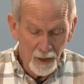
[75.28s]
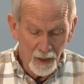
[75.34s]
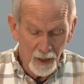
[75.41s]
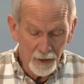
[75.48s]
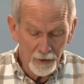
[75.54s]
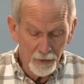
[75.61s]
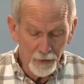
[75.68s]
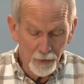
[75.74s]

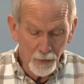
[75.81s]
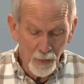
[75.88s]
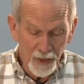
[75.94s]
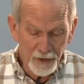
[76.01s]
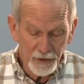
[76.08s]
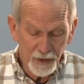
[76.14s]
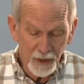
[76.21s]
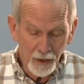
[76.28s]
under the
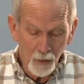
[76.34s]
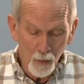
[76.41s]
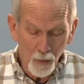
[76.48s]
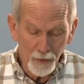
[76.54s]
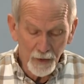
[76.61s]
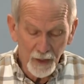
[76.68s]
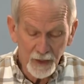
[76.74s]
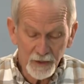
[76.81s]
direction and
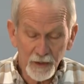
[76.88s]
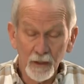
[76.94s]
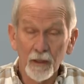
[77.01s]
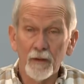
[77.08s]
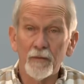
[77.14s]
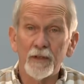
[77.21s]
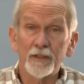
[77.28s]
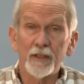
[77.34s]
coordination
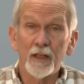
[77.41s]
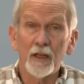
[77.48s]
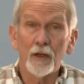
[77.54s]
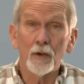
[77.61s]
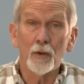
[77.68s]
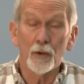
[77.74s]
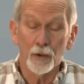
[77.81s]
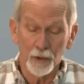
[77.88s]
of the city
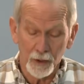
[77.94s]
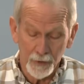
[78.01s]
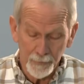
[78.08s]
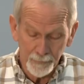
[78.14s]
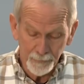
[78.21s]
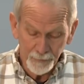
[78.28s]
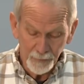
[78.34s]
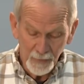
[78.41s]
clerk.
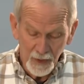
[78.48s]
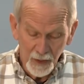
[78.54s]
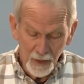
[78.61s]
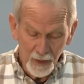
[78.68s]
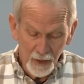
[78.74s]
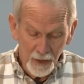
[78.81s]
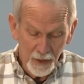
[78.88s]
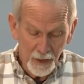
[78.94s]

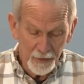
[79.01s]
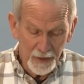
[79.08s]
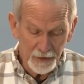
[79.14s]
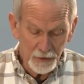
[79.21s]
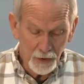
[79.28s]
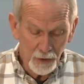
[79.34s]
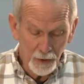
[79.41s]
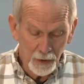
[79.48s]
And that's
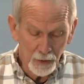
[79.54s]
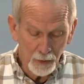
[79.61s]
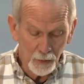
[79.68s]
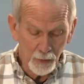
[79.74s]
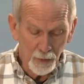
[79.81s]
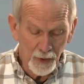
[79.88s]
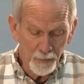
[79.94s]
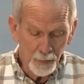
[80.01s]
going to
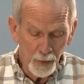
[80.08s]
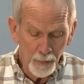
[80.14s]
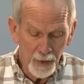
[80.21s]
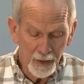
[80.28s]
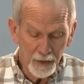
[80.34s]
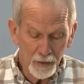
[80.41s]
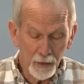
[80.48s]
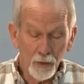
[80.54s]
include
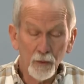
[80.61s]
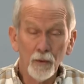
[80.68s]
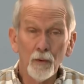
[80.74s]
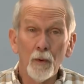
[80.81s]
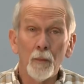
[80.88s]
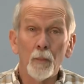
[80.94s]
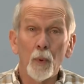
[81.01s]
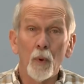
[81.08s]
implementing new
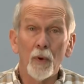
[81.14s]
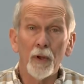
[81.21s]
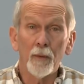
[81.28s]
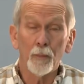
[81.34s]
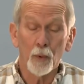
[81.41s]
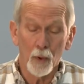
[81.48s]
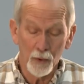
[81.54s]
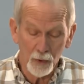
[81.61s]
employee
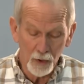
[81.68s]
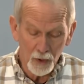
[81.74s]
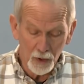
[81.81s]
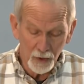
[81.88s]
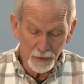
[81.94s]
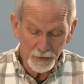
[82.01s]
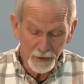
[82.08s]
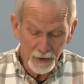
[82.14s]

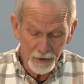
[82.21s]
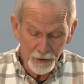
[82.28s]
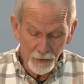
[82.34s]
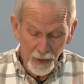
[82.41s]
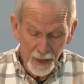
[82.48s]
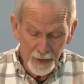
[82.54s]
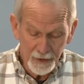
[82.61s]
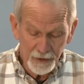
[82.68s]
protocols,
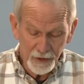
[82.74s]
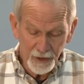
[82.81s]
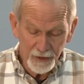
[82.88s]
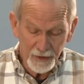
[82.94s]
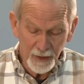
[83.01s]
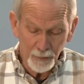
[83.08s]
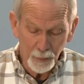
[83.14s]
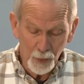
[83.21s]
strategies,
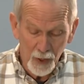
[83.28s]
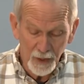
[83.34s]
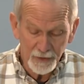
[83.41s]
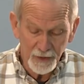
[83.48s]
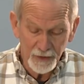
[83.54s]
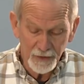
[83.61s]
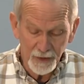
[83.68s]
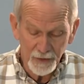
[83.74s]
and
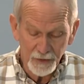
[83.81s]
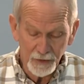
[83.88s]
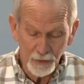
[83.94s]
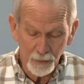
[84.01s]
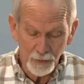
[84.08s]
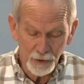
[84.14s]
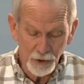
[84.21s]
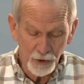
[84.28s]
processes to
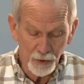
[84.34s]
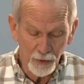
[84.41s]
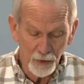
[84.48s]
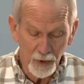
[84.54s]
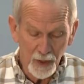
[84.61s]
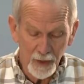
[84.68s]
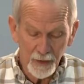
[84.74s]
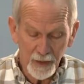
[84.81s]
ensure
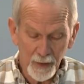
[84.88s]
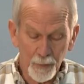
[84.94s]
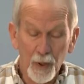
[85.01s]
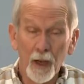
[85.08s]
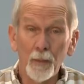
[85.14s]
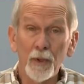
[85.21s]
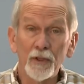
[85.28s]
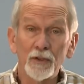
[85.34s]
that
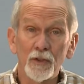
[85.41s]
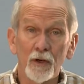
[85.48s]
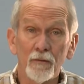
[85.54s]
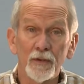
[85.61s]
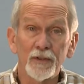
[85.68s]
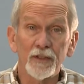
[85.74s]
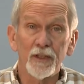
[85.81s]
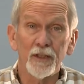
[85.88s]
public
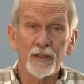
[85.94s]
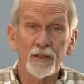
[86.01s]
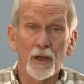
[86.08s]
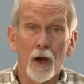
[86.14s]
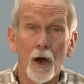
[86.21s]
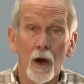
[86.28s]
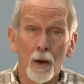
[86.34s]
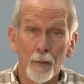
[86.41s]
services
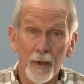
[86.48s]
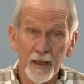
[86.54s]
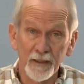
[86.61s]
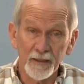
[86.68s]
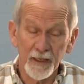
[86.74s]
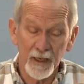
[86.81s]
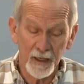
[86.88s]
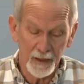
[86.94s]
are
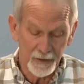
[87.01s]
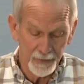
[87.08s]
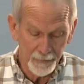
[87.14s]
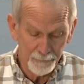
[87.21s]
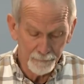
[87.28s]
maintained.